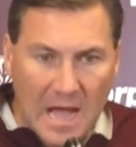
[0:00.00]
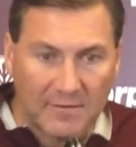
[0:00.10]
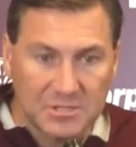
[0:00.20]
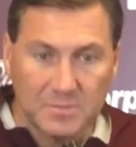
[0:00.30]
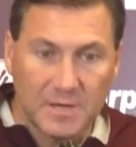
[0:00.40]

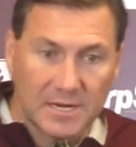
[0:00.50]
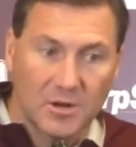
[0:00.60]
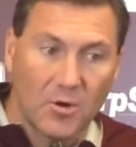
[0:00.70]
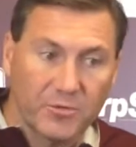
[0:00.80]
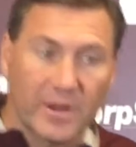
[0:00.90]
obviously, being at
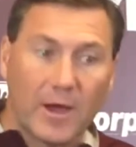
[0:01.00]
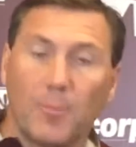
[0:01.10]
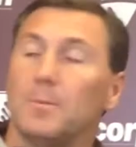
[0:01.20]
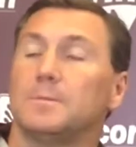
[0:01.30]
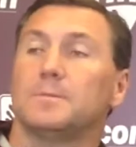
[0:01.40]
home is going to
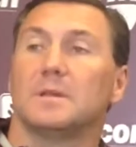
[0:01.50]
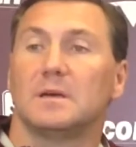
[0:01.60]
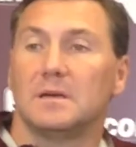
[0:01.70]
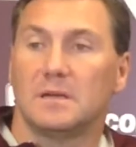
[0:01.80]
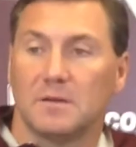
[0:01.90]
help.
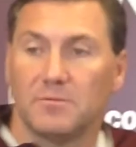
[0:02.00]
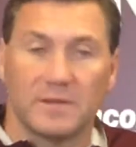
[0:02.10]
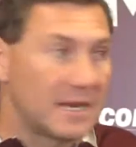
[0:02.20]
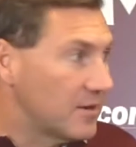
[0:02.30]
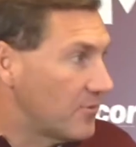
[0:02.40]
Uh,
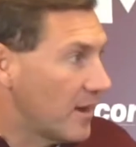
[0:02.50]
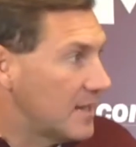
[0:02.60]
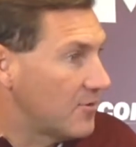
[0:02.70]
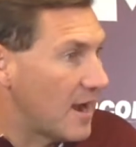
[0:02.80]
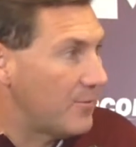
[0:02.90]
we get a
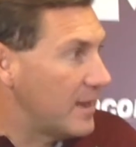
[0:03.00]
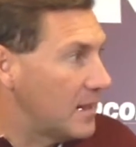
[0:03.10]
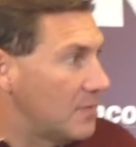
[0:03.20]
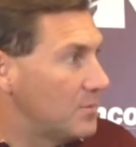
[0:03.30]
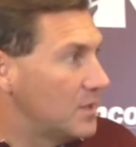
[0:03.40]
great crowd. We had
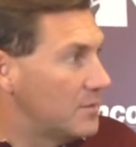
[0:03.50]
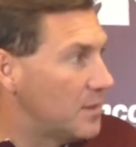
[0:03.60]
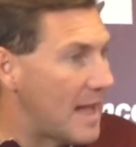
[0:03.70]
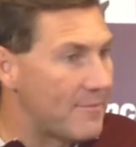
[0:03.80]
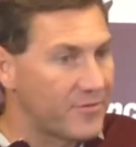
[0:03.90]
an
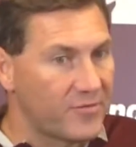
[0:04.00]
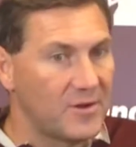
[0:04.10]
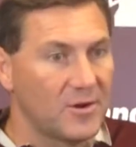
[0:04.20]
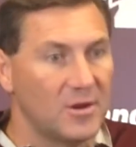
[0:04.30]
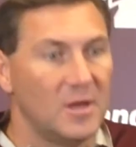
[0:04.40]
unbelievable
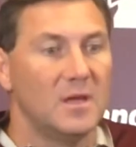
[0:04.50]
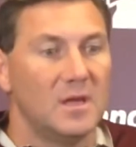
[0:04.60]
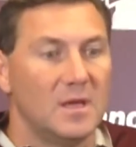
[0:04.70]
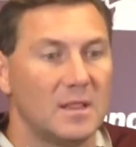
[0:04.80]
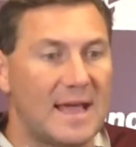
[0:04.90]
atmosphere
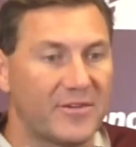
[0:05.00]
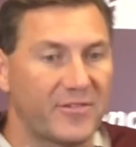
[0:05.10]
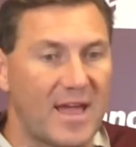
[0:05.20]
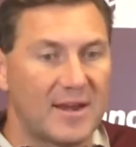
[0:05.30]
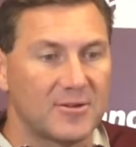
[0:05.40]

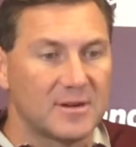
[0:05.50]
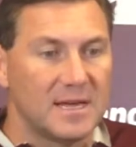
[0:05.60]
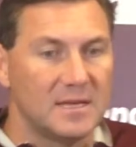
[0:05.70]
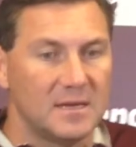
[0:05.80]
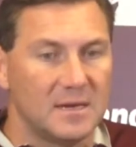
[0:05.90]
last
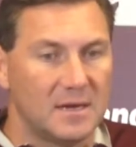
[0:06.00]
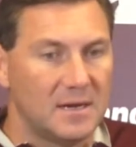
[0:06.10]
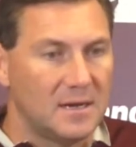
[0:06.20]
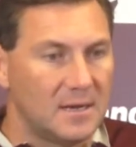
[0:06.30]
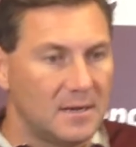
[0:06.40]
Saturday.
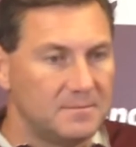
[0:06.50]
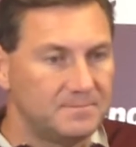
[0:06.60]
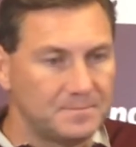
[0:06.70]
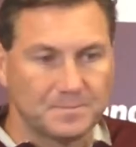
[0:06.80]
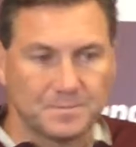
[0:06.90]
Uh,
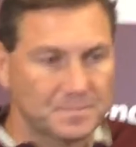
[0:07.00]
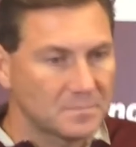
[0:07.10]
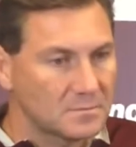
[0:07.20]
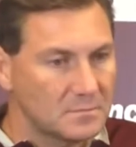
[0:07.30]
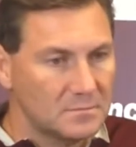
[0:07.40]

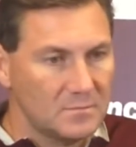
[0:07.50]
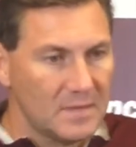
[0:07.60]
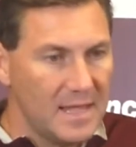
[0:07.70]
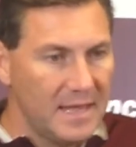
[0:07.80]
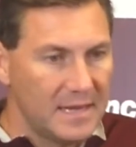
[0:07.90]

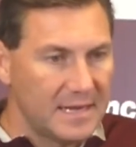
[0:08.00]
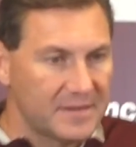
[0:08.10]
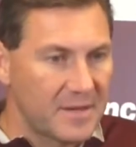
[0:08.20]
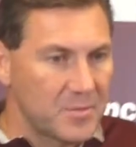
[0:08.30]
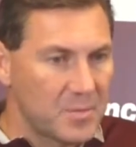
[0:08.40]
and
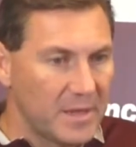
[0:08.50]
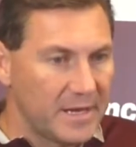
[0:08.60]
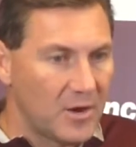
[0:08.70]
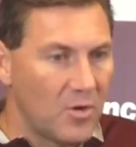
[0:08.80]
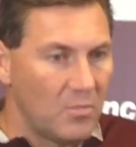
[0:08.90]
anytime you play
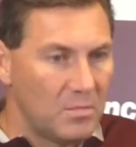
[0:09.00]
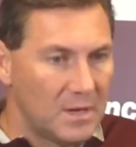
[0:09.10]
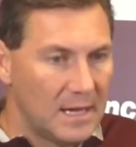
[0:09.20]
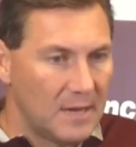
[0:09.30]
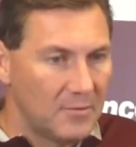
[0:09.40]
at home,
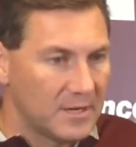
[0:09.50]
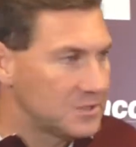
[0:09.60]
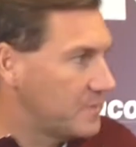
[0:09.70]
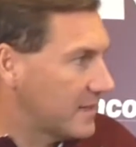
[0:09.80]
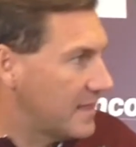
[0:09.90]
uh, we
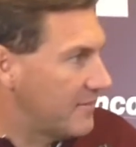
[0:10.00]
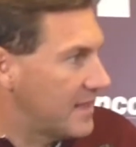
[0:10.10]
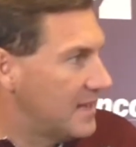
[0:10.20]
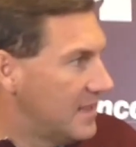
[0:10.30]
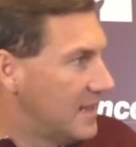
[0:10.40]
expect to have
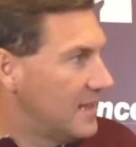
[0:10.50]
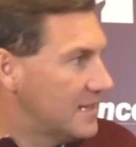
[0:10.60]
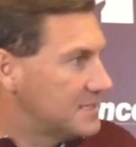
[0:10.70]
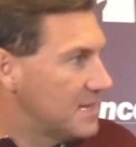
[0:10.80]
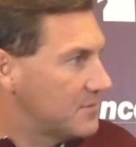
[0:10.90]
that,
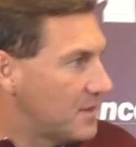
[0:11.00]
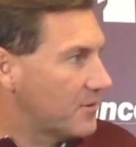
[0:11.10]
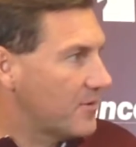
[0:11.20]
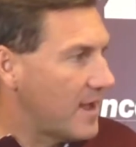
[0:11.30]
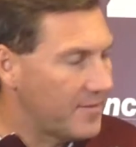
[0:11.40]
that same type
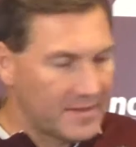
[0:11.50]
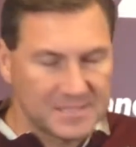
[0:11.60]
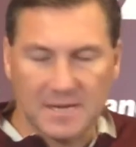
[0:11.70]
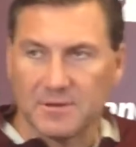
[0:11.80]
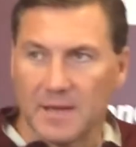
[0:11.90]
of crowd, that
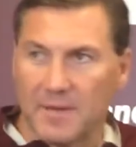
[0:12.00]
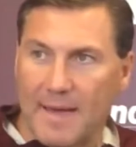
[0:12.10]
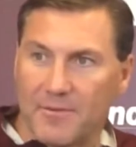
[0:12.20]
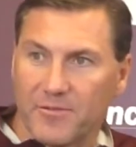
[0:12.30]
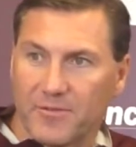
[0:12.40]
same type of
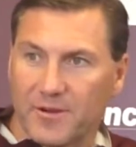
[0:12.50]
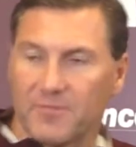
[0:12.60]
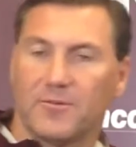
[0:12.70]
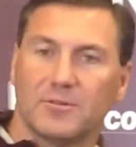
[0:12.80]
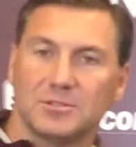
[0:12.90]
atmosphere.
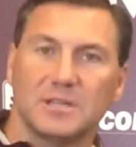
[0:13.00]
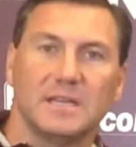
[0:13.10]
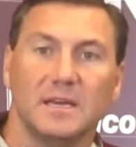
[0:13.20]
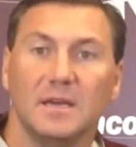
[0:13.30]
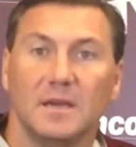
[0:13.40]

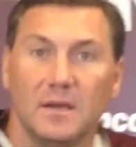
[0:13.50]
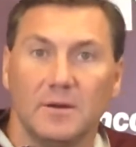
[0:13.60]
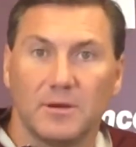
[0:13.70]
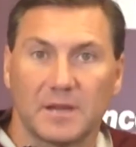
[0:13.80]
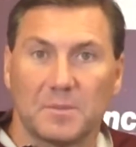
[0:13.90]
Fortunately,
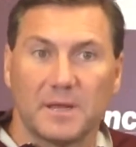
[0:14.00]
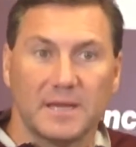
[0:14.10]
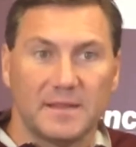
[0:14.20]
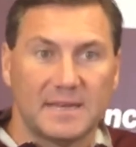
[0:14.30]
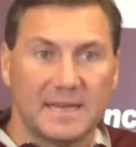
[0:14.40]
we get to play
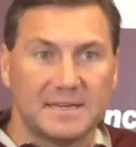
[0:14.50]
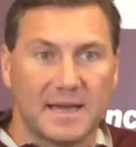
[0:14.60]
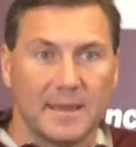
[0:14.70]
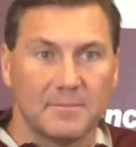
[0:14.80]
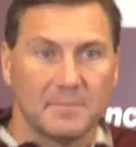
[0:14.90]
in the
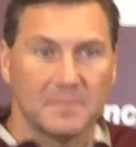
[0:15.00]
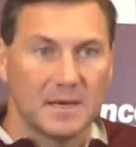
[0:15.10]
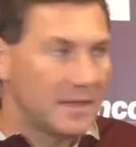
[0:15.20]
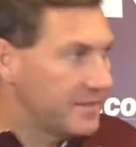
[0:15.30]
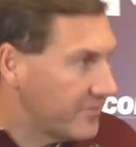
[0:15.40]
daytime
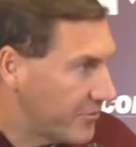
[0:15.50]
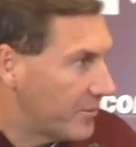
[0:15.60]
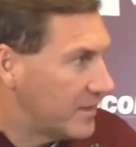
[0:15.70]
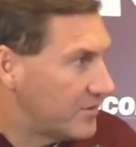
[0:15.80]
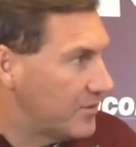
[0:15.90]
uh, this
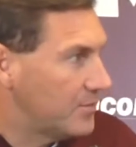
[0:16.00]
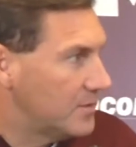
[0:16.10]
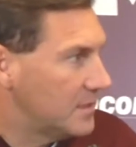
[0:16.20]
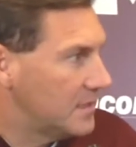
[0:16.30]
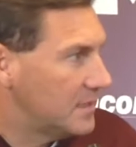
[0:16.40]
week too,
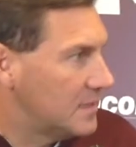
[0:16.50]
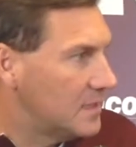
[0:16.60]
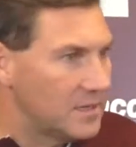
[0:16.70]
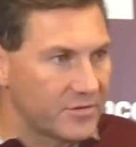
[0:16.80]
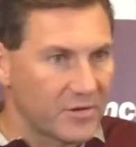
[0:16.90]
and
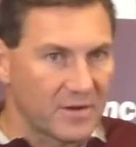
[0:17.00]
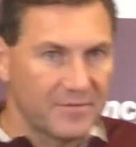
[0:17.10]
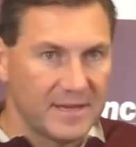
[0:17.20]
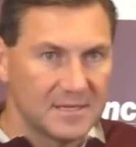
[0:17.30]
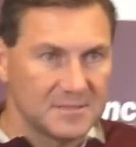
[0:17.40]
uh, so our
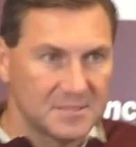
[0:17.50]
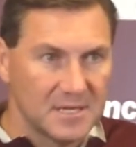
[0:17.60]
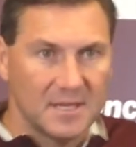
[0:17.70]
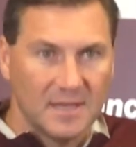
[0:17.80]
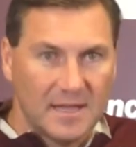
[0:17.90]
fans
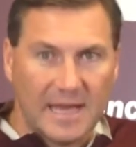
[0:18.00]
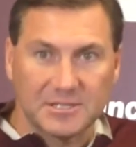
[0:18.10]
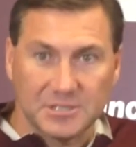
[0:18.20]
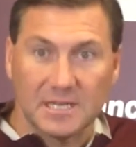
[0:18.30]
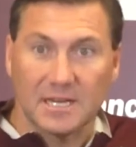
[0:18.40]

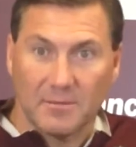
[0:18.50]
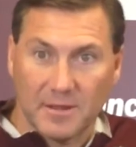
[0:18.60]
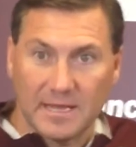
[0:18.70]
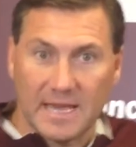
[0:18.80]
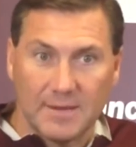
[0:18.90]
actually can come
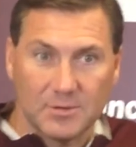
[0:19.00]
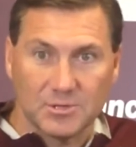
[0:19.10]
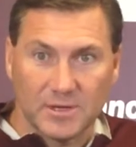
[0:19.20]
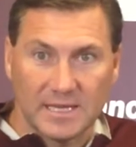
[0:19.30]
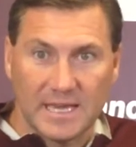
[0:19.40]
to the game,
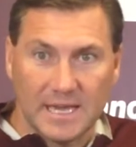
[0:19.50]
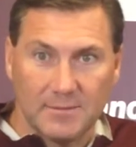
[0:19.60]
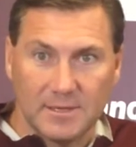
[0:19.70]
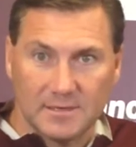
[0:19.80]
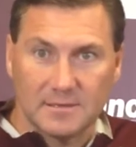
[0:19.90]
enjoy the
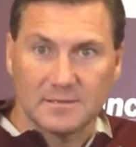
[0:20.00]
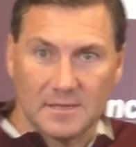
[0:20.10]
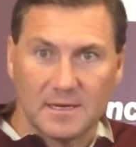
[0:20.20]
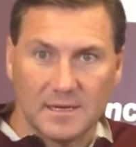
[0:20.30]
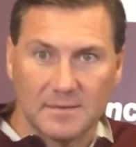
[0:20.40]
game,
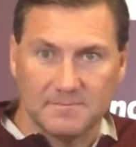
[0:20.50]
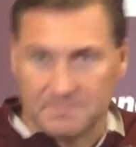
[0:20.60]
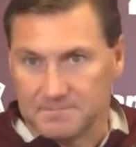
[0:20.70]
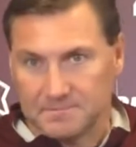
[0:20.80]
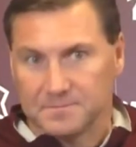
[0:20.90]
and
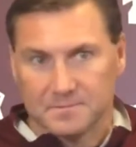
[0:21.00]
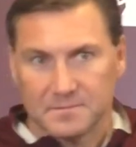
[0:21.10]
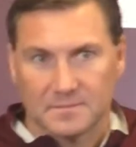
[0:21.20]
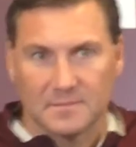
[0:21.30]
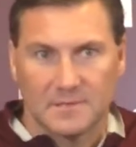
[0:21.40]

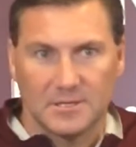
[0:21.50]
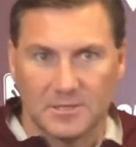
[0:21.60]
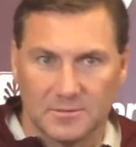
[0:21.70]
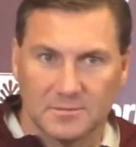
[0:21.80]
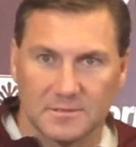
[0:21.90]
you
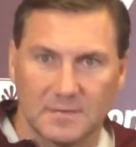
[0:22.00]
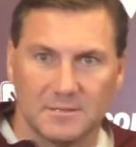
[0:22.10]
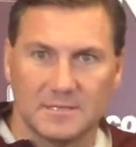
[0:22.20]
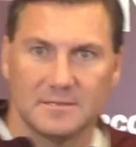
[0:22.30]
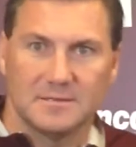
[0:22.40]
know
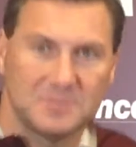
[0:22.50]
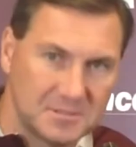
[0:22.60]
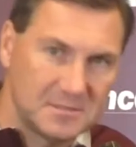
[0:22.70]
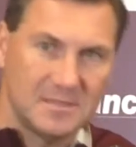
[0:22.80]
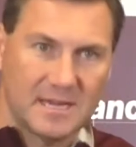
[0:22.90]

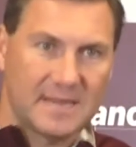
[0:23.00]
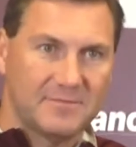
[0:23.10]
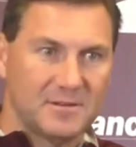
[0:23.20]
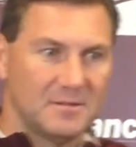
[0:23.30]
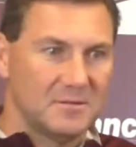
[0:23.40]
not
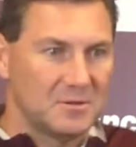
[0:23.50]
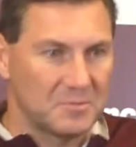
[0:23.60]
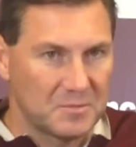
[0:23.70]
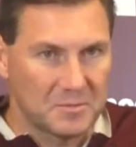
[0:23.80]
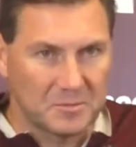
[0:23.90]
have to
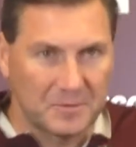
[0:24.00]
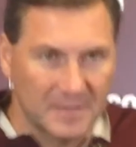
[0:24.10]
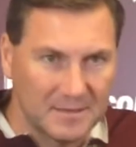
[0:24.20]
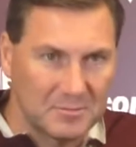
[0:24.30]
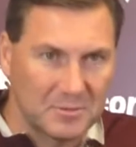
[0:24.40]

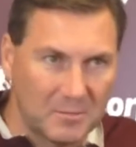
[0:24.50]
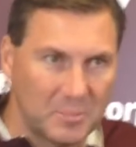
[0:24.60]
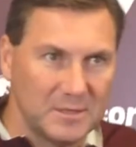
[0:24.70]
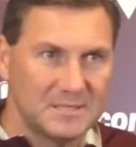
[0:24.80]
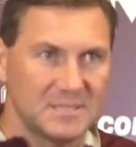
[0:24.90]
really
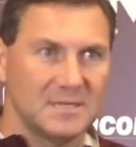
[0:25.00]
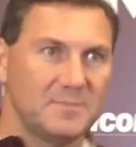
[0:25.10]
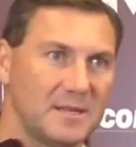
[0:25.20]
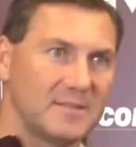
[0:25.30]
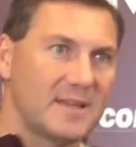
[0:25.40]
probably
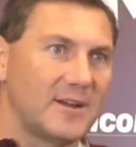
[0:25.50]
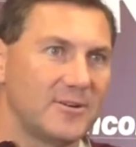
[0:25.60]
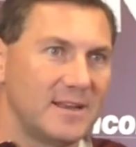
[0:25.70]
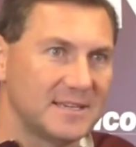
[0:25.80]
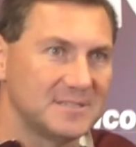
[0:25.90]
sleep an
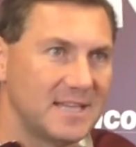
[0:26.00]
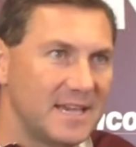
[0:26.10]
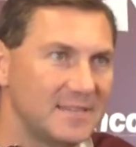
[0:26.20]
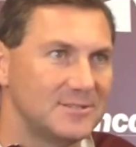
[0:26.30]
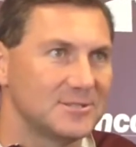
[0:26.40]
entire next
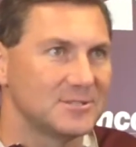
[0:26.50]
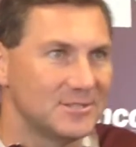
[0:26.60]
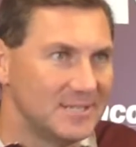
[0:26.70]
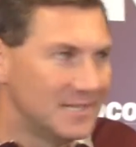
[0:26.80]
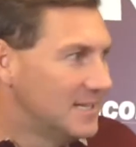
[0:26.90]
day just
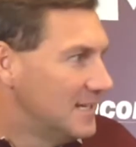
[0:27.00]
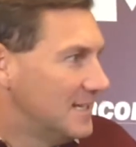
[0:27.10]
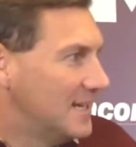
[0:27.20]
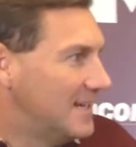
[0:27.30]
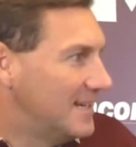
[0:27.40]

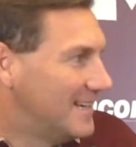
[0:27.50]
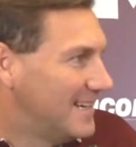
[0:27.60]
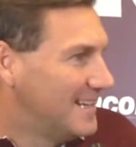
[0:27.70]
to